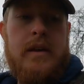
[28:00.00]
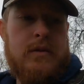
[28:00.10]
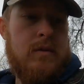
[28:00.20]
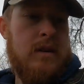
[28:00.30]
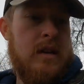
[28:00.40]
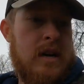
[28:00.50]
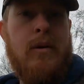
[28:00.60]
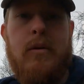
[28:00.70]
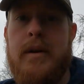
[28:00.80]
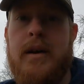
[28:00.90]
This one we
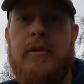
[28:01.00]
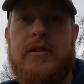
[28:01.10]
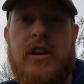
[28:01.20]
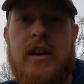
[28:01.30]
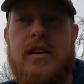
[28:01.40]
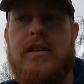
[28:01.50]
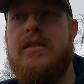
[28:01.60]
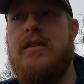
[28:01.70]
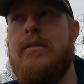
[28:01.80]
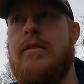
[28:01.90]
won't be able to check
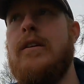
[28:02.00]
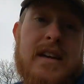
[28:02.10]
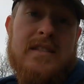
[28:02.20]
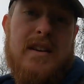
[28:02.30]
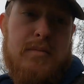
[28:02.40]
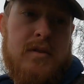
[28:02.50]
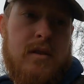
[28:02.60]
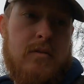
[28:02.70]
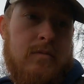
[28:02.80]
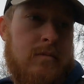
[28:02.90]
until the next episode.